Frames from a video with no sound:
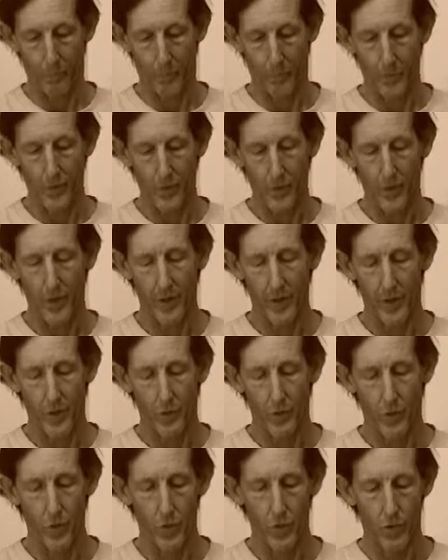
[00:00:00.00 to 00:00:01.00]
we go to the
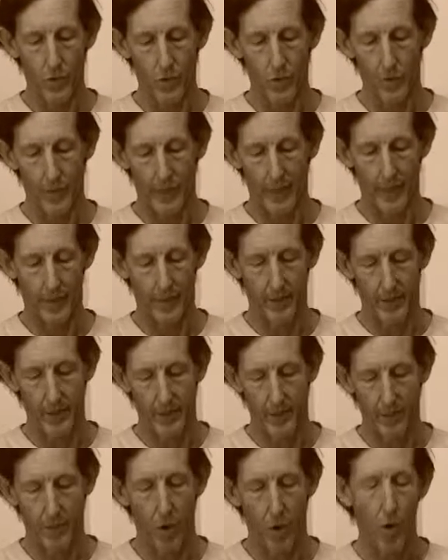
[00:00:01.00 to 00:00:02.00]
rural and
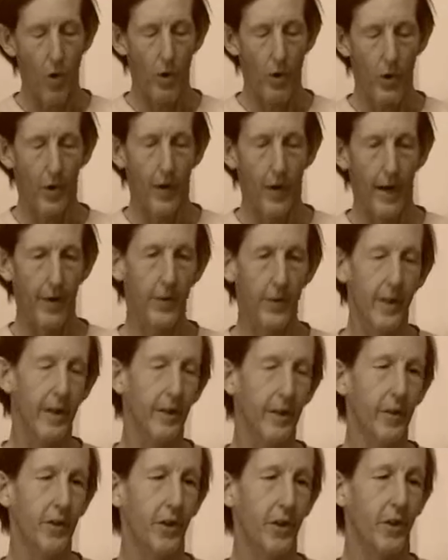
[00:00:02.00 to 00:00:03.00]
uh, poorer
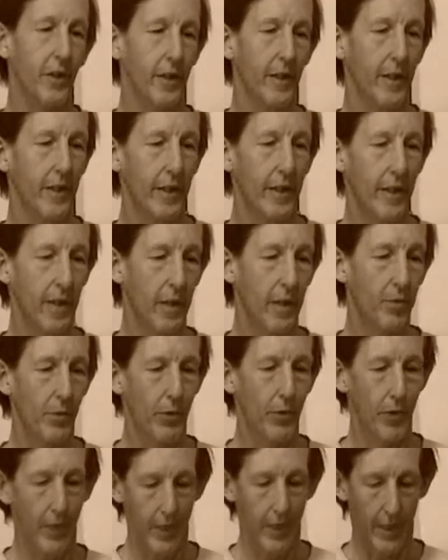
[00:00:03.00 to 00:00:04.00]
areas in
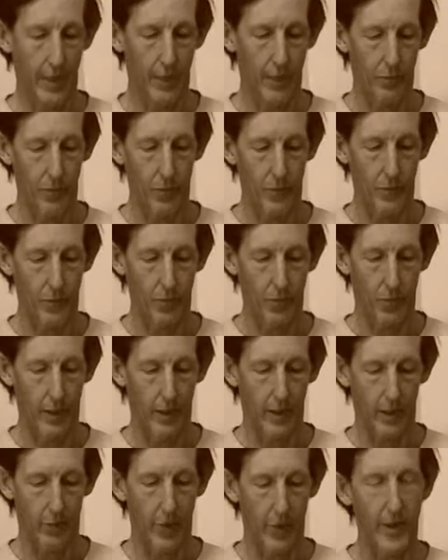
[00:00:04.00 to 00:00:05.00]
Cambodia, and we do
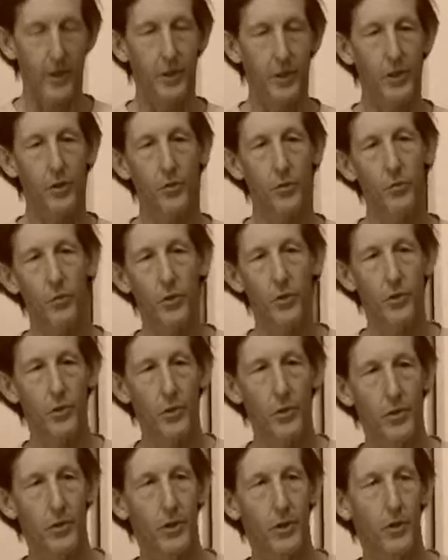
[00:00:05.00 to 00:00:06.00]
uh, rice
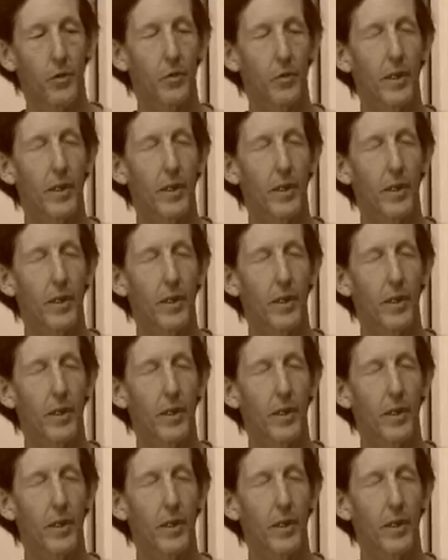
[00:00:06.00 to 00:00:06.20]
distributions.